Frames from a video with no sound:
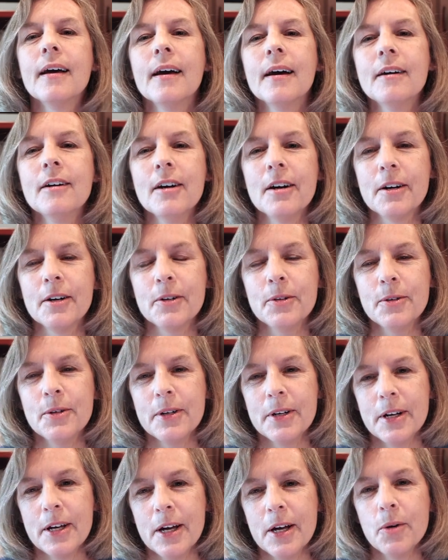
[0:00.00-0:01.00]
Hello
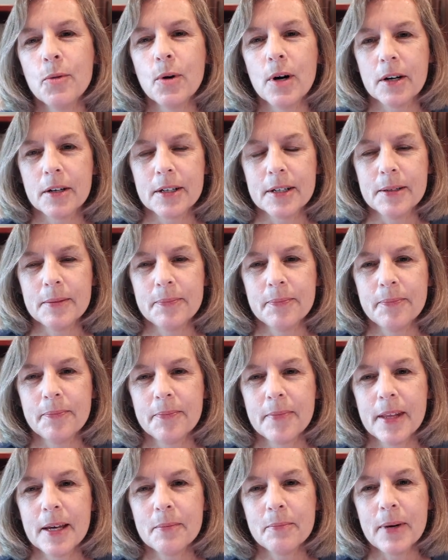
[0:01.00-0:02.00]
and welcome.
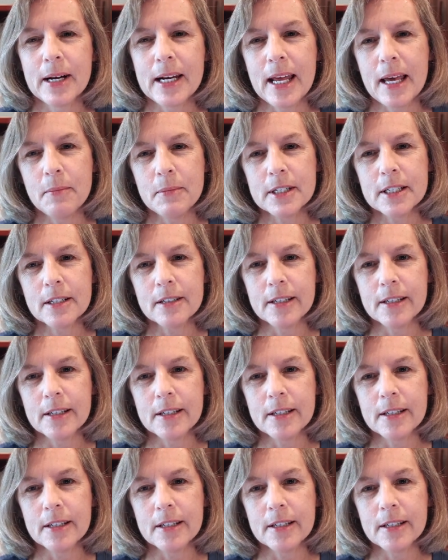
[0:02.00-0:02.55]
My name is